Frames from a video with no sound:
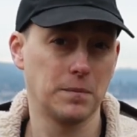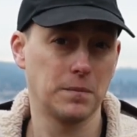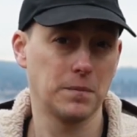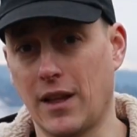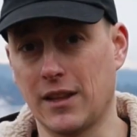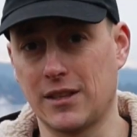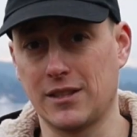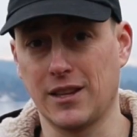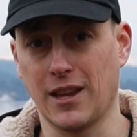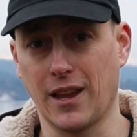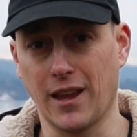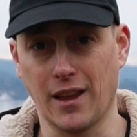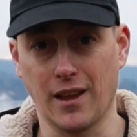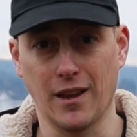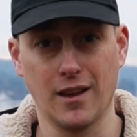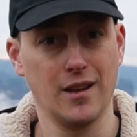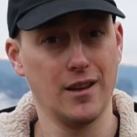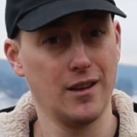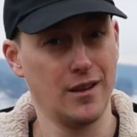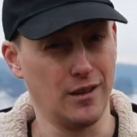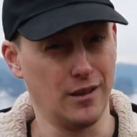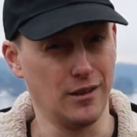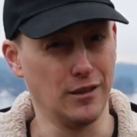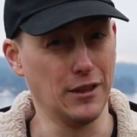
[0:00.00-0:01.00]
That's a
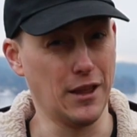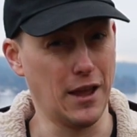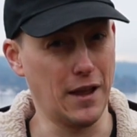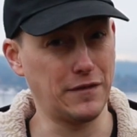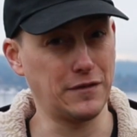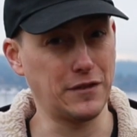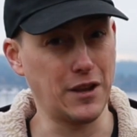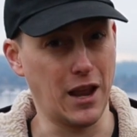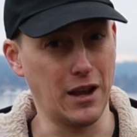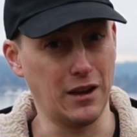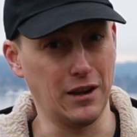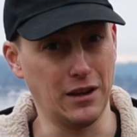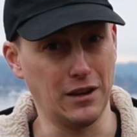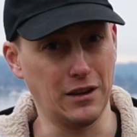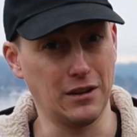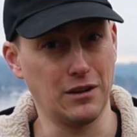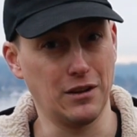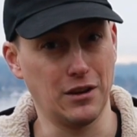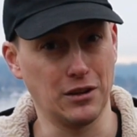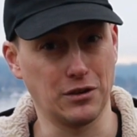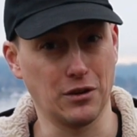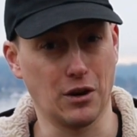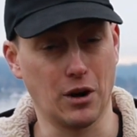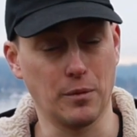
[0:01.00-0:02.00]
left-handed
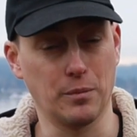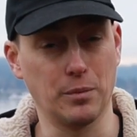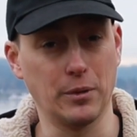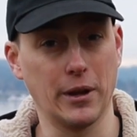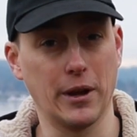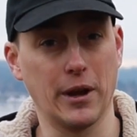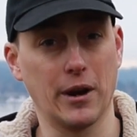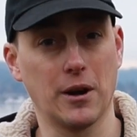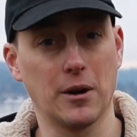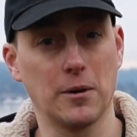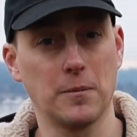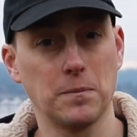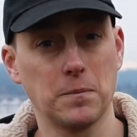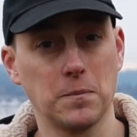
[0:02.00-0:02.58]
guitar player.